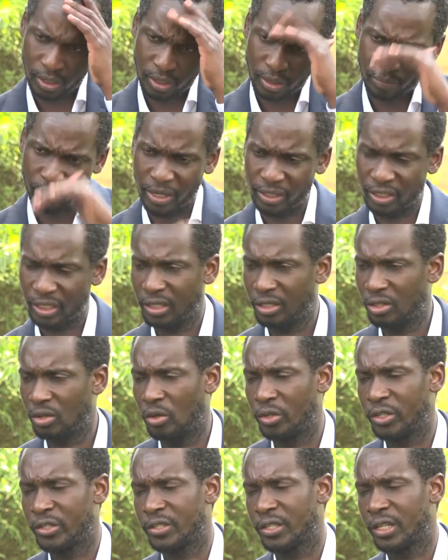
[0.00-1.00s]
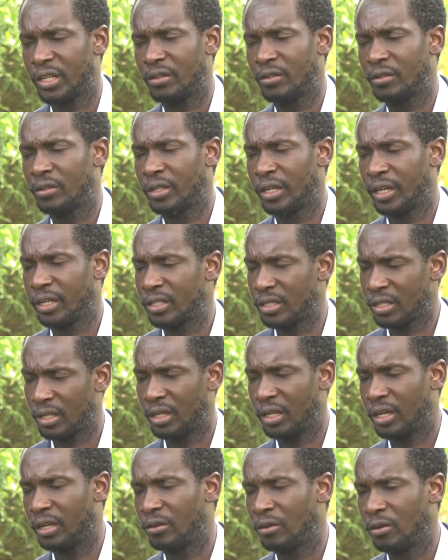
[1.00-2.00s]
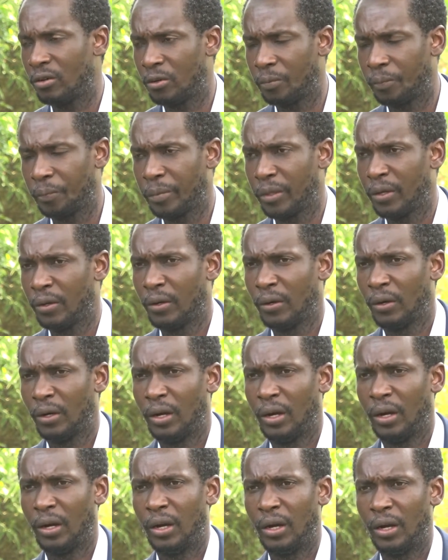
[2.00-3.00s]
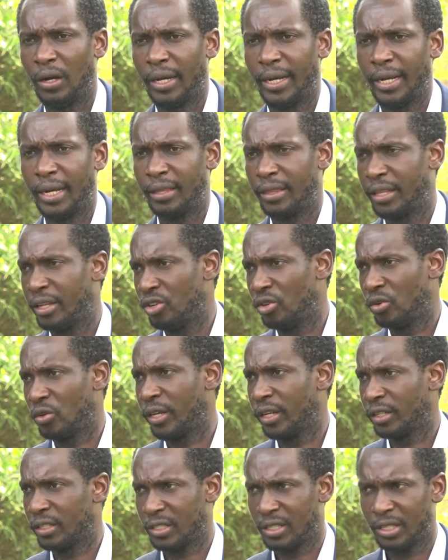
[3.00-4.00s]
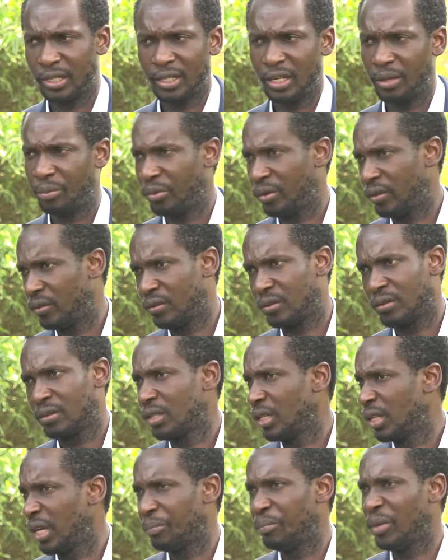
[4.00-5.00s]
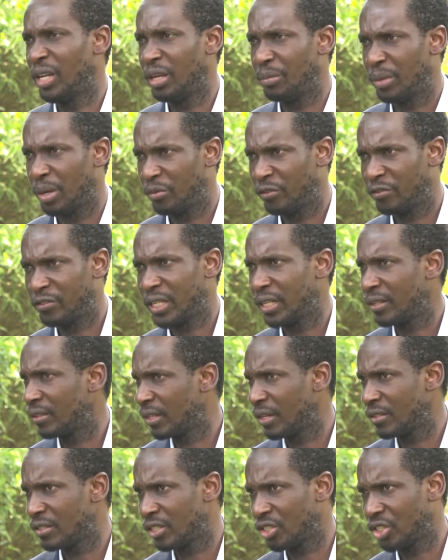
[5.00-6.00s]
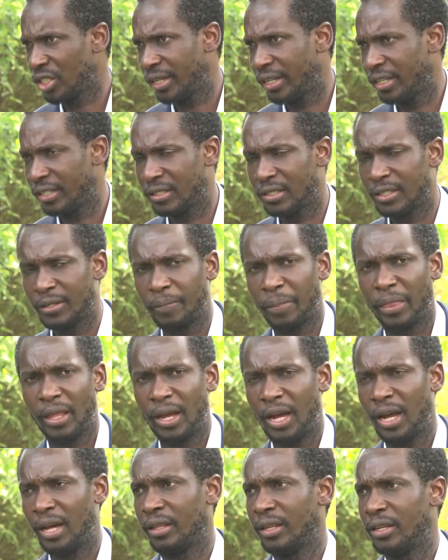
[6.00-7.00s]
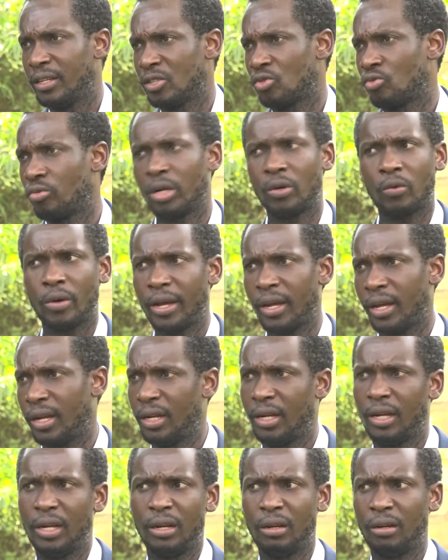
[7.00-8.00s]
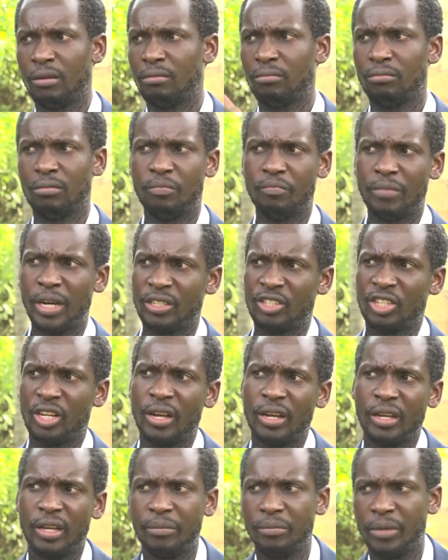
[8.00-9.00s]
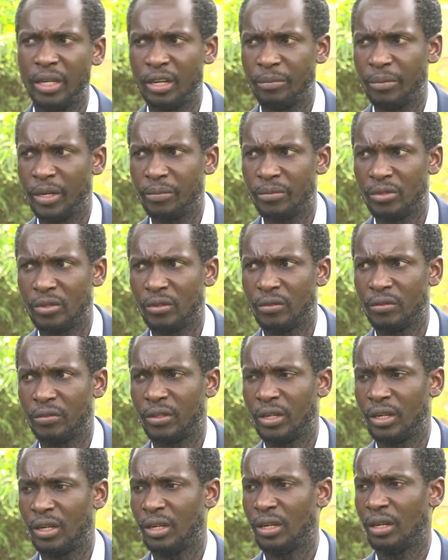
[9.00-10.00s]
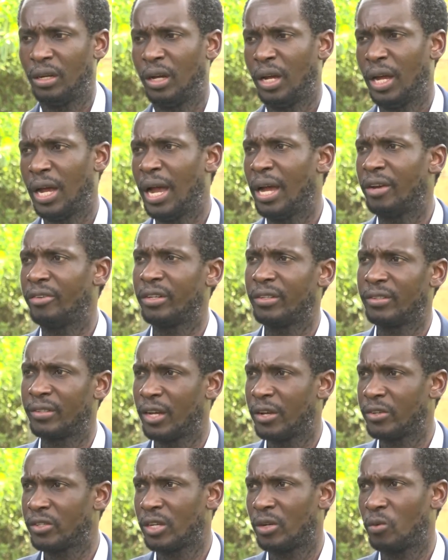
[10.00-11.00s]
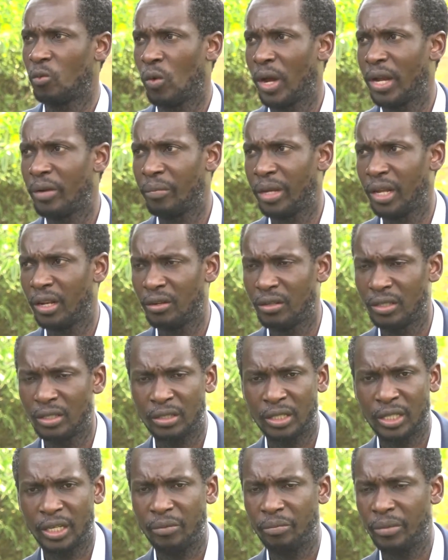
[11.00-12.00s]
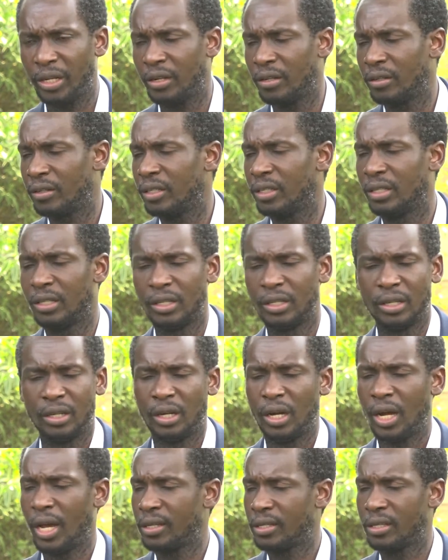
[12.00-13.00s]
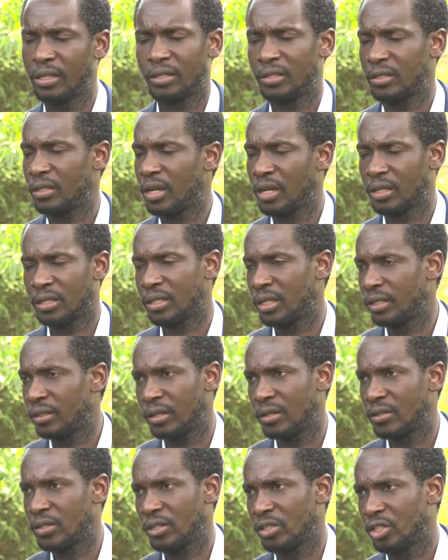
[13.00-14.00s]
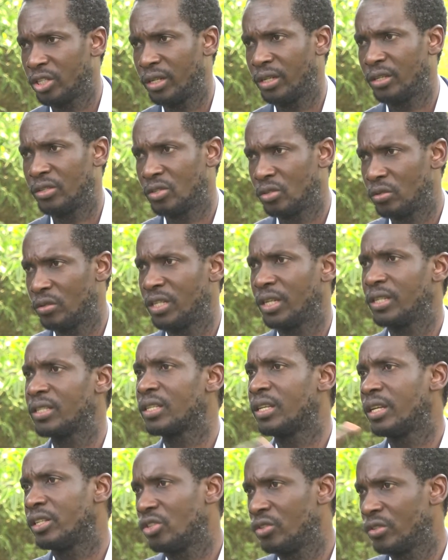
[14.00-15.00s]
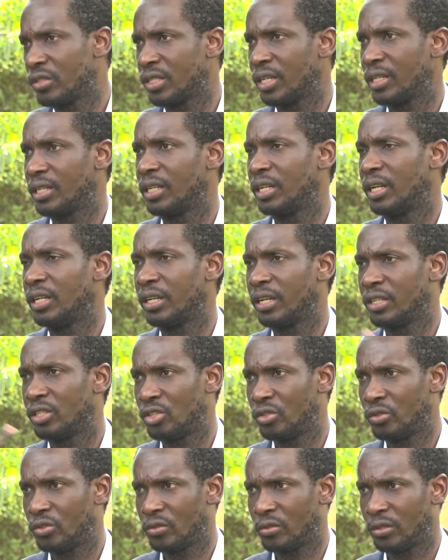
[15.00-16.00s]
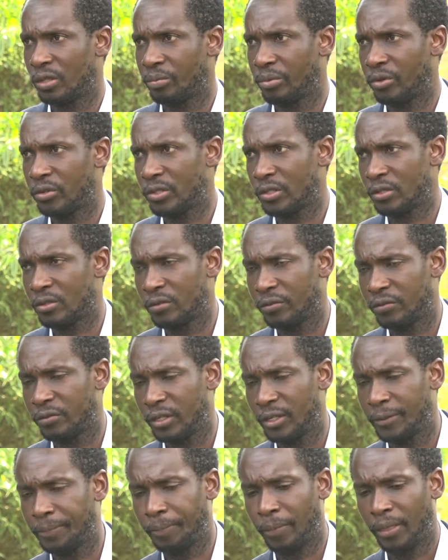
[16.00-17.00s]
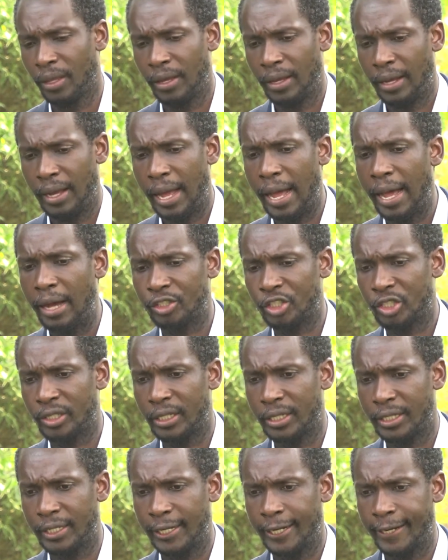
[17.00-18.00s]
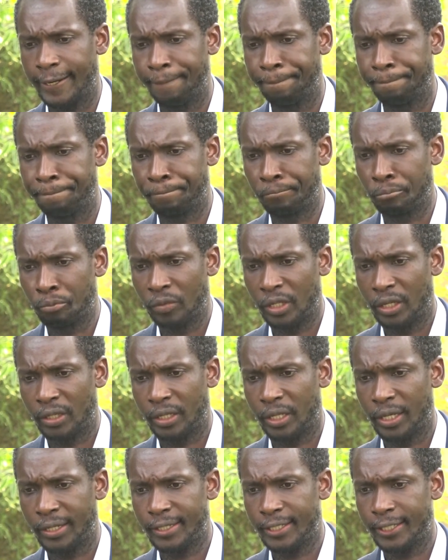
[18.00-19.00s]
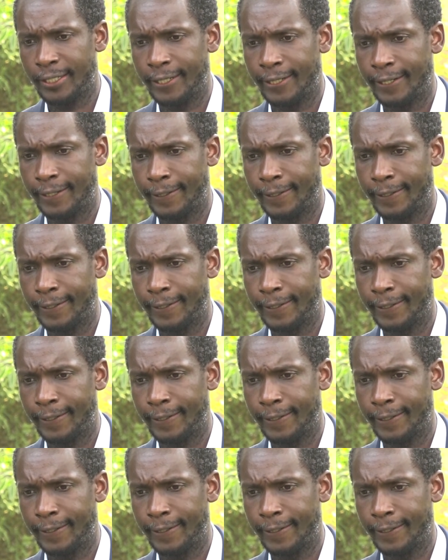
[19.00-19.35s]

merchant code Zeno, XENO. And then you get set up with a minimum of 10,000 shillings. Others require much higher minimums of 100,000, 1 million, 10 million. Us is just 10,000 shillings to just get you started and get used to the process of actually getting